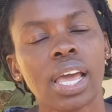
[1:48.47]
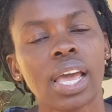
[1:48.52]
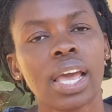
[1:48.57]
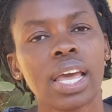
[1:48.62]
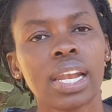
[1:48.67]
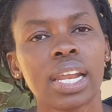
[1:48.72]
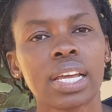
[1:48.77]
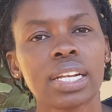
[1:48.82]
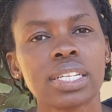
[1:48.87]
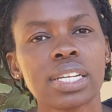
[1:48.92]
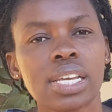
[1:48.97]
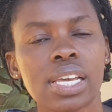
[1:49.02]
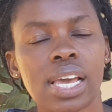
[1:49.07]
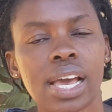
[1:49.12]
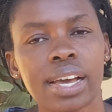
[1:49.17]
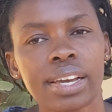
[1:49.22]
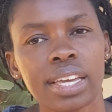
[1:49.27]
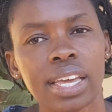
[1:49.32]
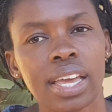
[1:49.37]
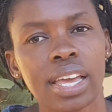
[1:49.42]
And at a
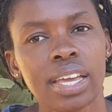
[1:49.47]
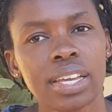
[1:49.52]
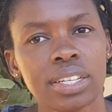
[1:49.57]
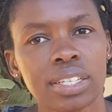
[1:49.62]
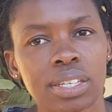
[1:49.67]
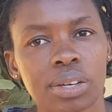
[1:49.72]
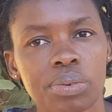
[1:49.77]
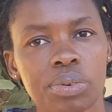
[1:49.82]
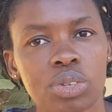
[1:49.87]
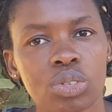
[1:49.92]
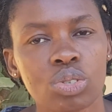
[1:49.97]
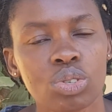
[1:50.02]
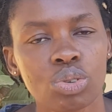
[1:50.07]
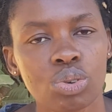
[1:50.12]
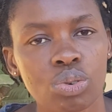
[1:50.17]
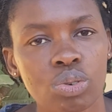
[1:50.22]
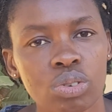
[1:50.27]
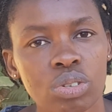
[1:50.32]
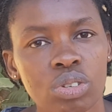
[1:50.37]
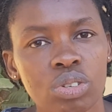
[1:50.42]
young age, I was
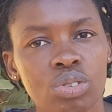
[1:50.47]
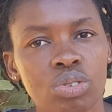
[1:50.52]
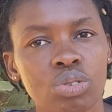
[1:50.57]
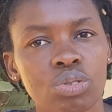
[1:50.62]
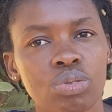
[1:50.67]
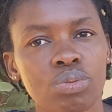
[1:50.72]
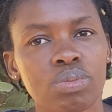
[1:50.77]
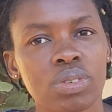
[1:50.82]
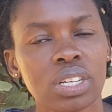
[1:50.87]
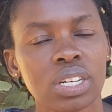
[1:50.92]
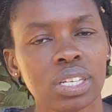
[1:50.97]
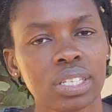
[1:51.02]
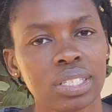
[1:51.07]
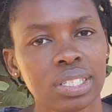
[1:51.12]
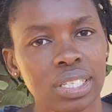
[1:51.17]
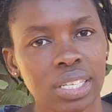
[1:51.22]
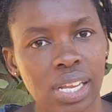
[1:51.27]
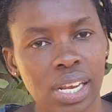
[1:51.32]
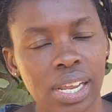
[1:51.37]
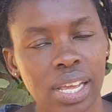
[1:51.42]
taught to be
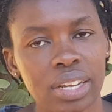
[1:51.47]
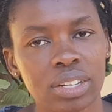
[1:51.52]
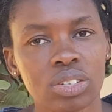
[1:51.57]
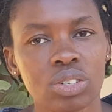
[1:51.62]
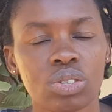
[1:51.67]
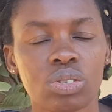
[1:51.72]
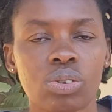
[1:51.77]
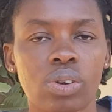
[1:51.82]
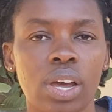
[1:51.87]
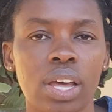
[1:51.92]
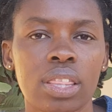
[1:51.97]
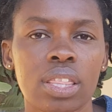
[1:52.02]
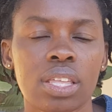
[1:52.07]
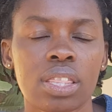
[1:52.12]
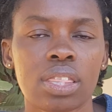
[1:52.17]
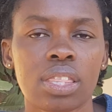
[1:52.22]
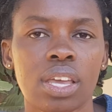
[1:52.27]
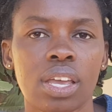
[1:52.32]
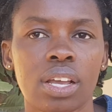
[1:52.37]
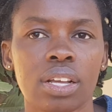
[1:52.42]
resilient to other
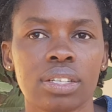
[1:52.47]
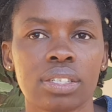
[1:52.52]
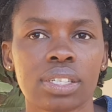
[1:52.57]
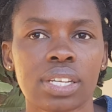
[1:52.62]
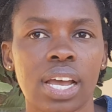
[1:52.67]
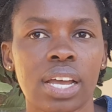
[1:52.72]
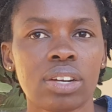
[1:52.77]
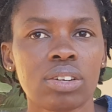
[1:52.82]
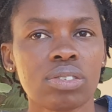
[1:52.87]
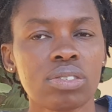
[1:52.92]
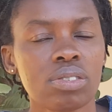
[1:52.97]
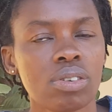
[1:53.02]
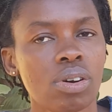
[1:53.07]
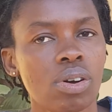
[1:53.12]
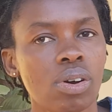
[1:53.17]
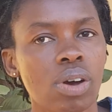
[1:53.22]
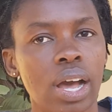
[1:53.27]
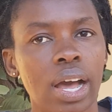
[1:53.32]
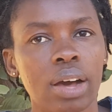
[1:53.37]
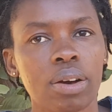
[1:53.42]
things. I don't
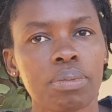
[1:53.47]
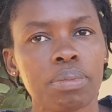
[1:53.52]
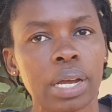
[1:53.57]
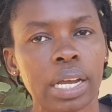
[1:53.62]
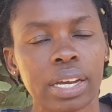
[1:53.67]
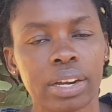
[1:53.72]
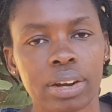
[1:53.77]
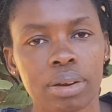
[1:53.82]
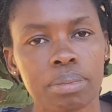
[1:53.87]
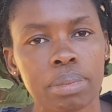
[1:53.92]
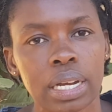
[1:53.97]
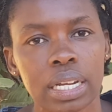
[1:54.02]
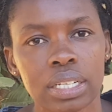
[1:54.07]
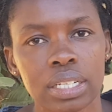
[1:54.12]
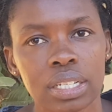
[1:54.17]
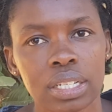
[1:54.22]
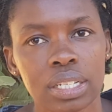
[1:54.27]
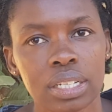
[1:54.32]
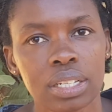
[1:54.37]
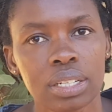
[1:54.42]
know how my grandma
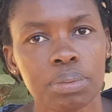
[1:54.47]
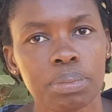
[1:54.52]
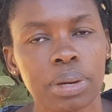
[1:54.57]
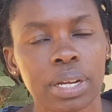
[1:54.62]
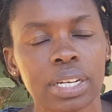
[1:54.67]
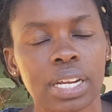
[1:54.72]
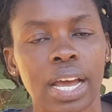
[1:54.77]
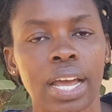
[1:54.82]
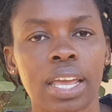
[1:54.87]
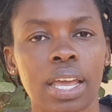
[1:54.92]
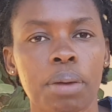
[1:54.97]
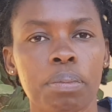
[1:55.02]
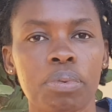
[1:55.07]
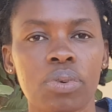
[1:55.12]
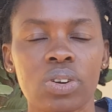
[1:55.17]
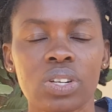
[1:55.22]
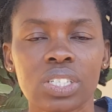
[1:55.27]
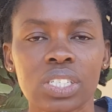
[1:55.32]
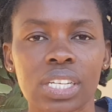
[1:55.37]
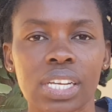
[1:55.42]
did it, but I
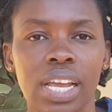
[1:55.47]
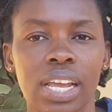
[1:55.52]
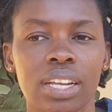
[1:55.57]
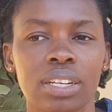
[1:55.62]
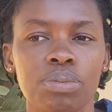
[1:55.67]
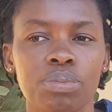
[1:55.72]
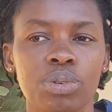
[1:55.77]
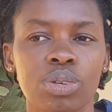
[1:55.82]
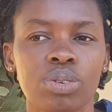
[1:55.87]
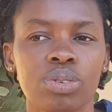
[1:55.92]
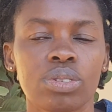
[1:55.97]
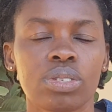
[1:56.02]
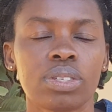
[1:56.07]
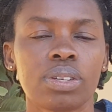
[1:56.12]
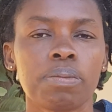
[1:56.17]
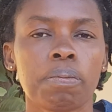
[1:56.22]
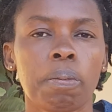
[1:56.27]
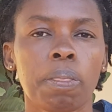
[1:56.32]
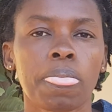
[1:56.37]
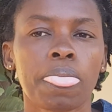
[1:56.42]
appreciate because
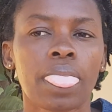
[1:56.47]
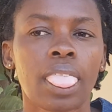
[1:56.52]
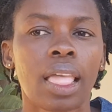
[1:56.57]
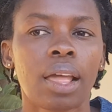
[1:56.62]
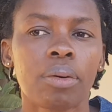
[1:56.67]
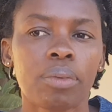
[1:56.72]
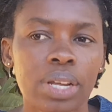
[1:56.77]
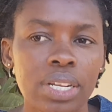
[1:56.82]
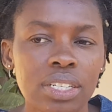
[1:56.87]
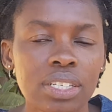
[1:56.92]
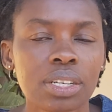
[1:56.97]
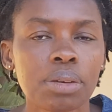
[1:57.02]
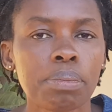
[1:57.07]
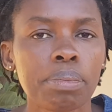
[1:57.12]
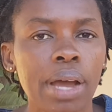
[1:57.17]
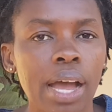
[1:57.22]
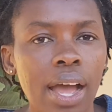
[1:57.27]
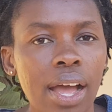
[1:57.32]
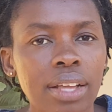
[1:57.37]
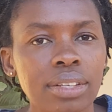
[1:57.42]
when she
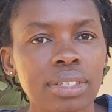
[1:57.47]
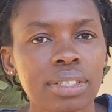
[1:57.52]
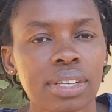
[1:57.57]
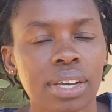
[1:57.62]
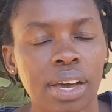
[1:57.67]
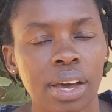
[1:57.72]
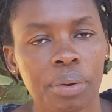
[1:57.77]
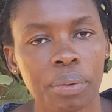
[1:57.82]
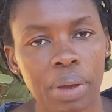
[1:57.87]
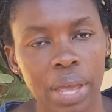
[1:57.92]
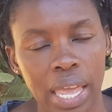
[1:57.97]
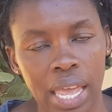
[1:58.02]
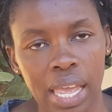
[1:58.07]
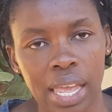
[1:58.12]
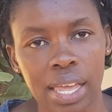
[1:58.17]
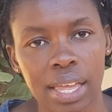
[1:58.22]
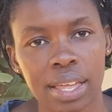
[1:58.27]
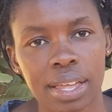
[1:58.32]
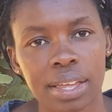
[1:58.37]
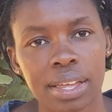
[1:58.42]
passed away,
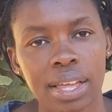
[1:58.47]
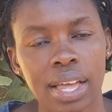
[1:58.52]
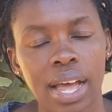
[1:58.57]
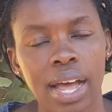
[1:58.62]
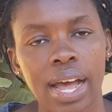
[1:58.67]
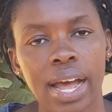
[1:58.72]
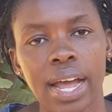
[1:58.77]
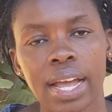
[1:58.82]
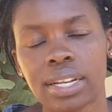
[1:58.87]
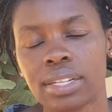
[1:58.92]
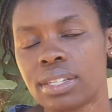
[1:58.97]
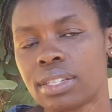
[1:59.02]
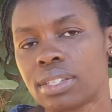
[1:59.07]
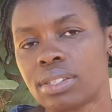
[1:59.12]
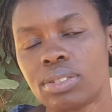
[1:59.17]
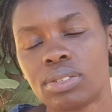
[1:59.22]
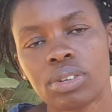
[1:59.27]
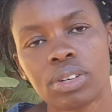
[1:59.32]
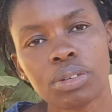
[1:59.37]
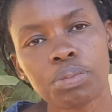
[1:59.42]
I did
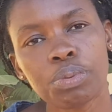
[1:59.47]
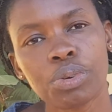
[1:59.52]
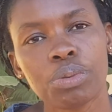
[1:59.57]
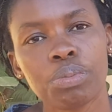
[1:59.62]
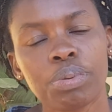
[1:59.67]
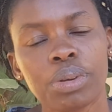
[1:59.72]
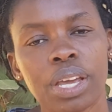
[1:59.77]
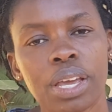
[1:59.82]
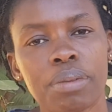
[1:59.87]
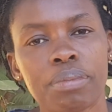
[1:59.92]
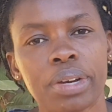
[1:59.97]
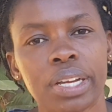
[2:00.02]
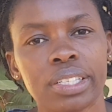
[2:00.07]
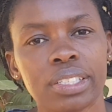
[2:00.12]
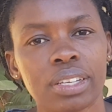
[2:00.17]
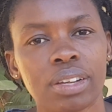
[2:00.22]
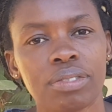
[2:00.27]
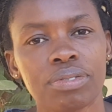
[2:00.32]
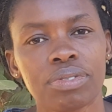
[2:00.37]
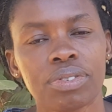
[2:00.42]
not prepare
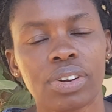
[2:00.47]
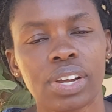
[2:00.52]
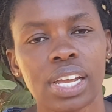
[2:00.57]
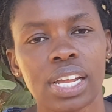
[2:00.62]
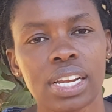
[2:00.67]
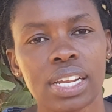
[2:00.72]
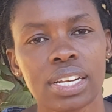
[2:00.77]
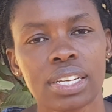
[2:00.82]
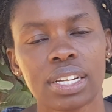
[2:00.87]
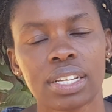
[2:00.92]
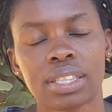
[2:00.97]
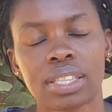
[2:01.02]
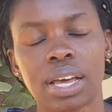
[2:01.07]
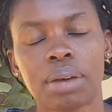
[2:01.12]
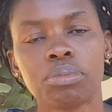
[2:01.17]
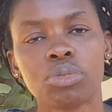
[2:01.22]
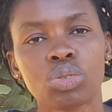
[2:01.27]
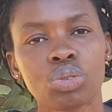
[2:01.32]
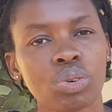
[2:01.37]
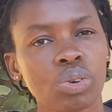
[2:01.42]
myself for any death.
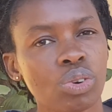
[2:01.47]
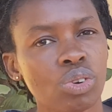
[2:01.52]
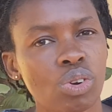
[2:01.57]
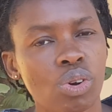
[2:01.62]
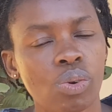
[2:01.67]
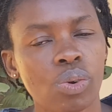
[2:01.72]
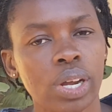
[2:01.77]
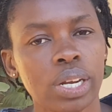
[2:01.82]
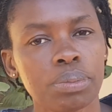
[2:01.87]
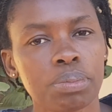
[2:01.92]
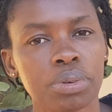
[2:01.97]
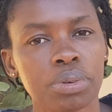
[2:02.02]
I'm sure no one